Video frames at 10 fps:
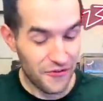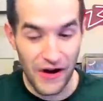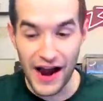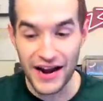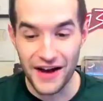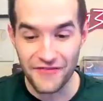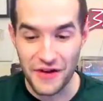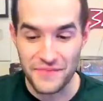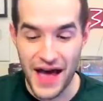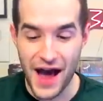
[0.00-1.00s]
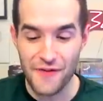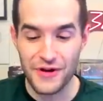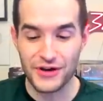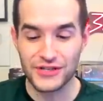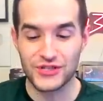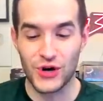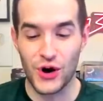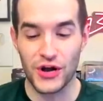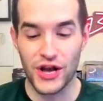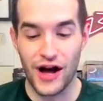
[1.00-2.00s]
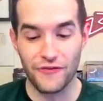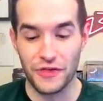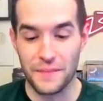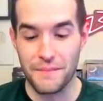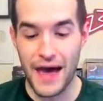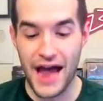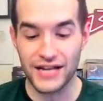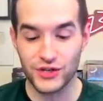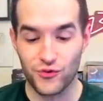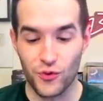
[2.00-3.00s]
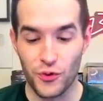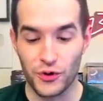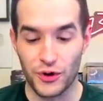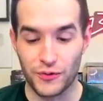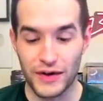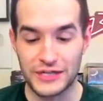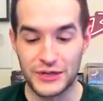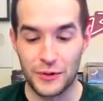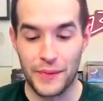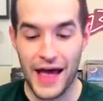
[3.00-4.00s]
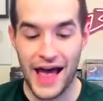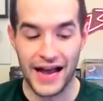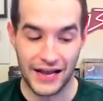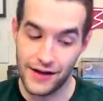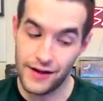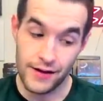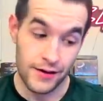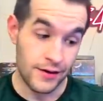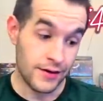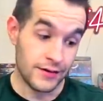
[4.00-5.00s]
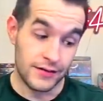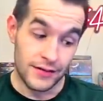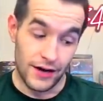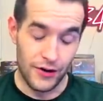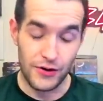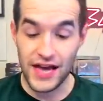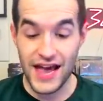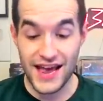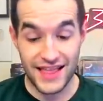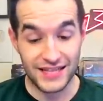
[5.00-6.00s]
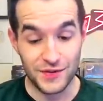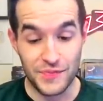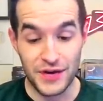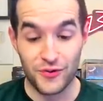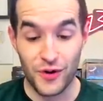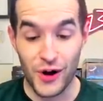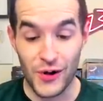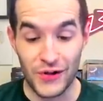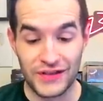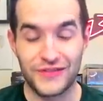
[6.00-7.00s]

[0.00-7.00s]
Right off the bat, we are starting off with a Magic Ruler original pack. Okay, that's a big roll.